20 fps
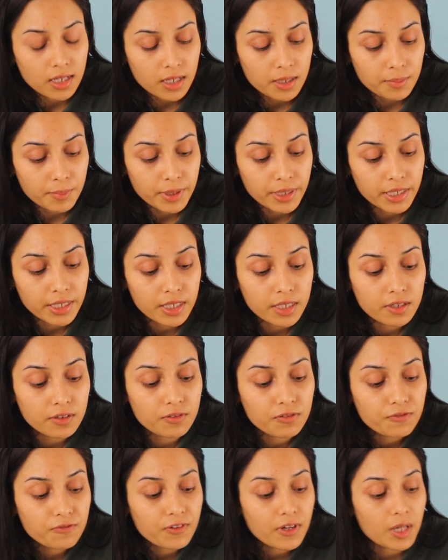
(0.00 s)
He
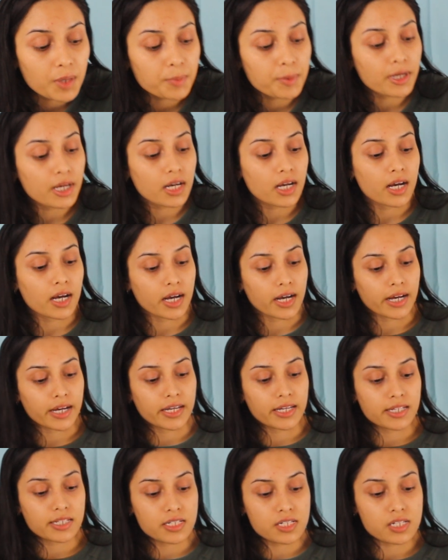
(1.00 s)
fell
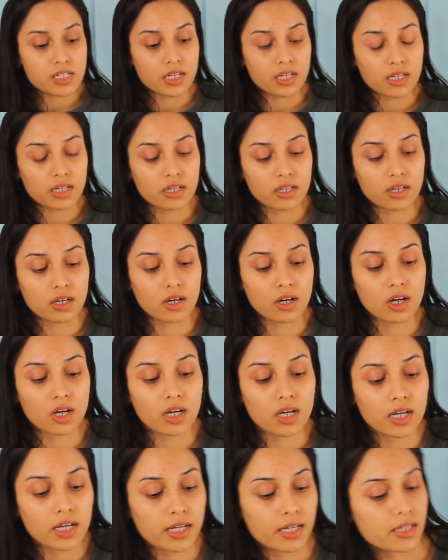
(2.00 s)
behind
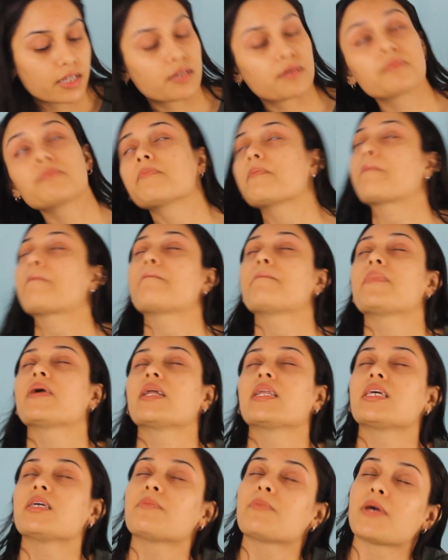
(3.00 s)
on
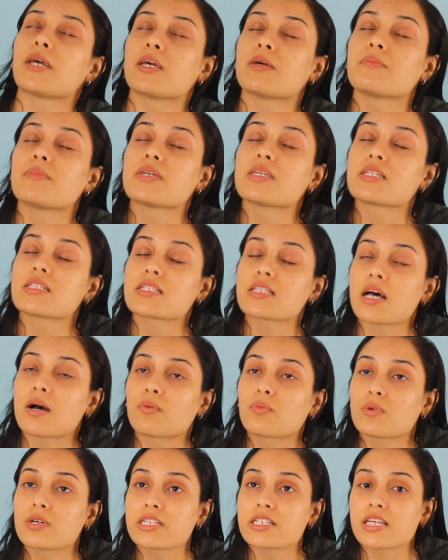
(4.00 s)
many payments.
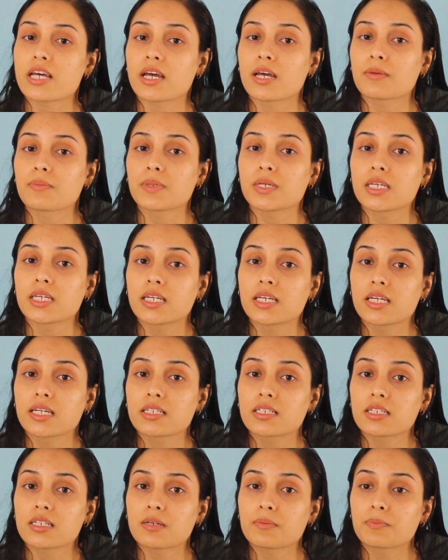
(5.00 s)
At one time, he
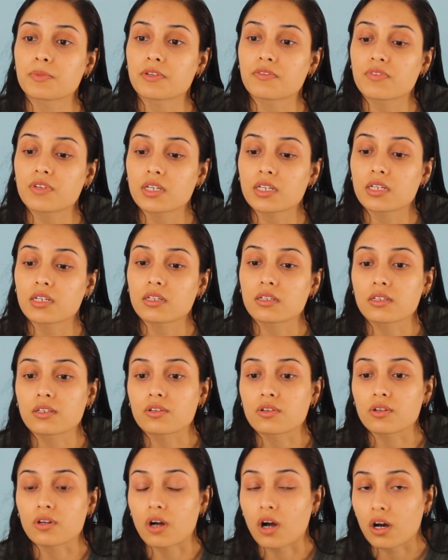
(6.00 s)
ended up living in a
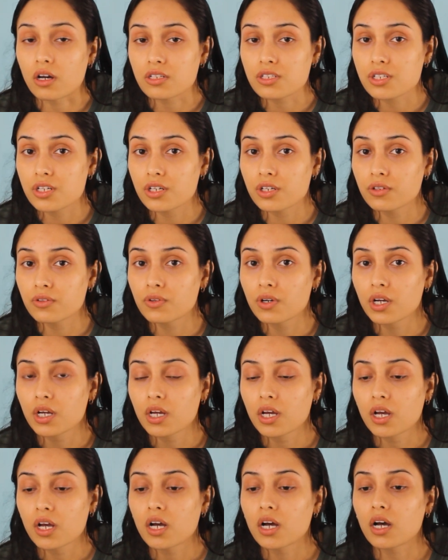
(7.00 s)
little condo,
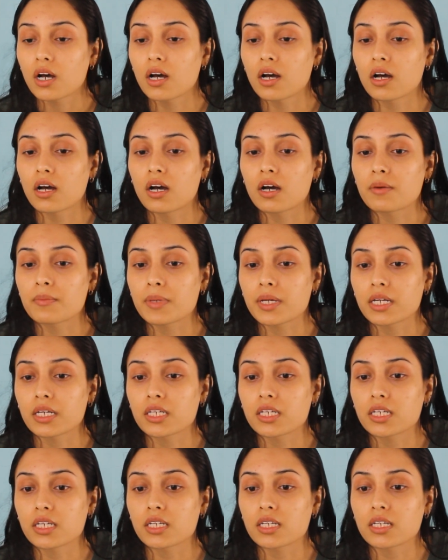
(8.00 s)
and
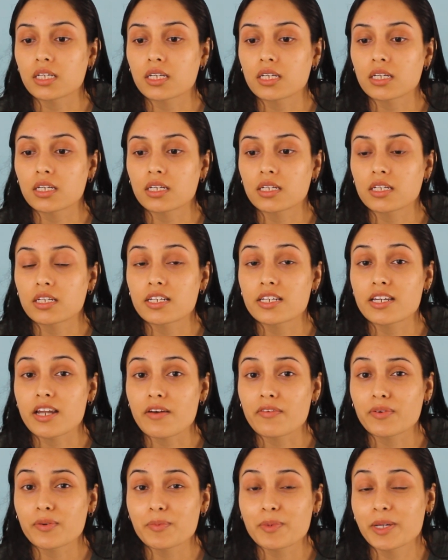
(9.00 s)
he
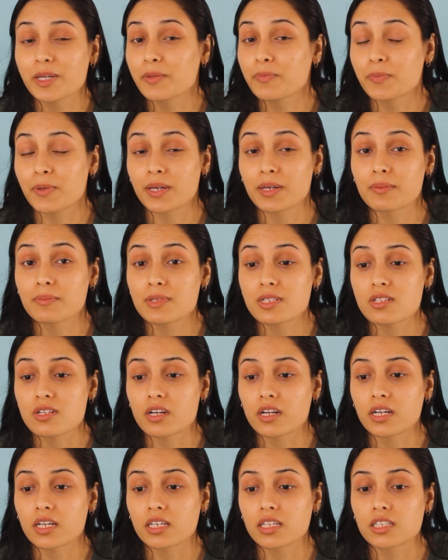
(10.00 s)
never made payments
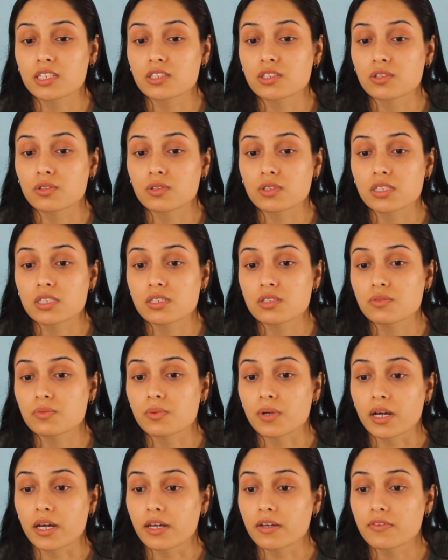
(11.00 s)
on it. He told his
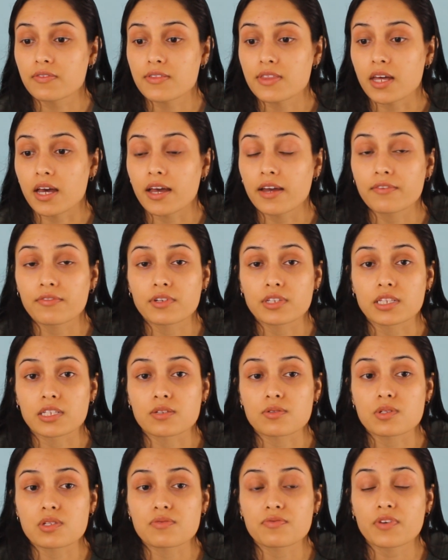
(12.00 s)
wife that
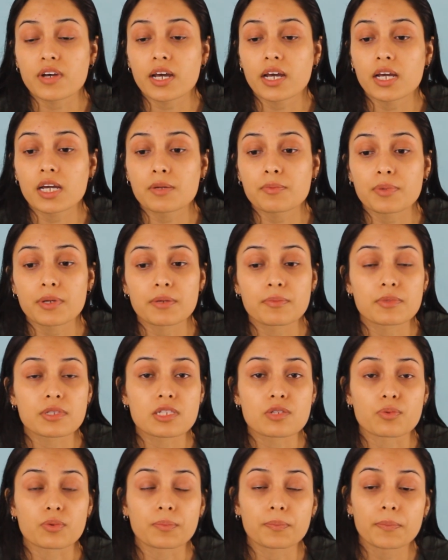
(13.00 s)
everything was fine,
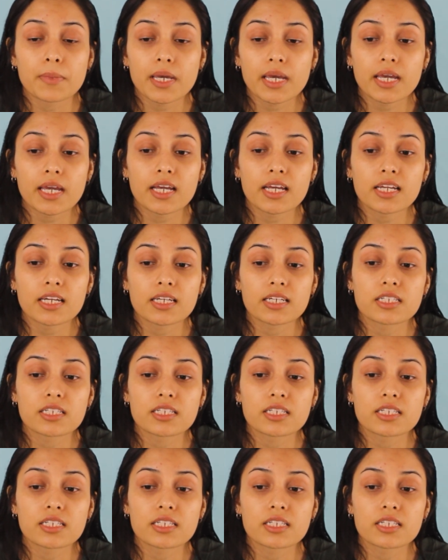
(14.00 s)
payments were made.